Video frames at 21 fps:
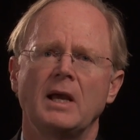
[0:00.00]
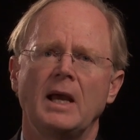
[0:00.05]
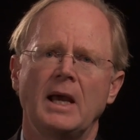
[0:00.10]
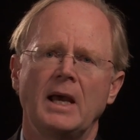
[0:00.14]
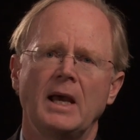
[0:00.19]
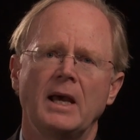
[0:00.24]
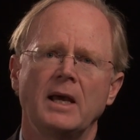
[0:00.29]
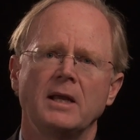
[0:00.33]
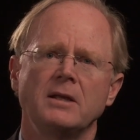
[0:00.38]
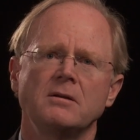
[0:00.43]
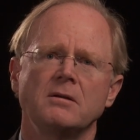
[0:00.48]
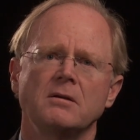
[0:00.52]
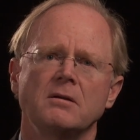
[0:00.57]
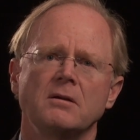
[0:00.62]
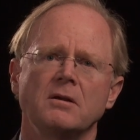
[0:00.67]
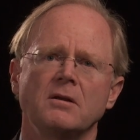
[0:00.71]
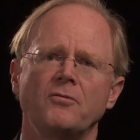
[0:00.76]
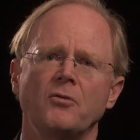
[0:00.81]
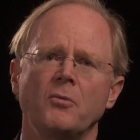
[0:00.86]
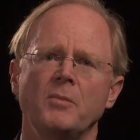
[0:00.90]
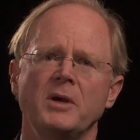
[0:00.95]
and
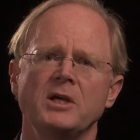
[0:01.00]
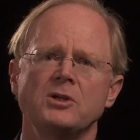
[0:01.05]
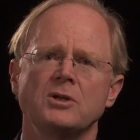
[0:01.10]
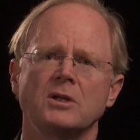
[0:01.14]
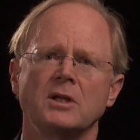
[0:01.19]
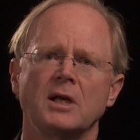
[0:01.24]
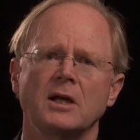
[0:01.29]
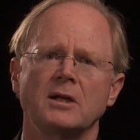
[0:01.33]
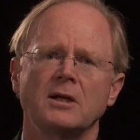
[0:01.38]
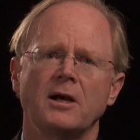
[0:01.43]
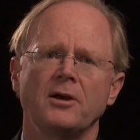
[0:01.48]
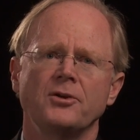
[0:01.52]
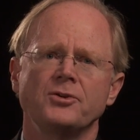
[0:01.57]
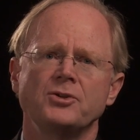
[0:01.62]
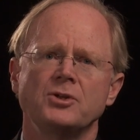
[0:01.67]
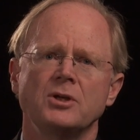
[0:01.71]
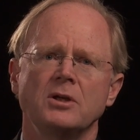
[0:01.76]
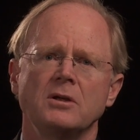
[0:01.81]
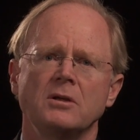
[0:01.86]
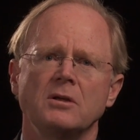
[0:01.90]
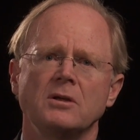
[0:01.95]
information
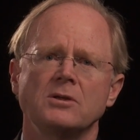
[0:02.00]
technology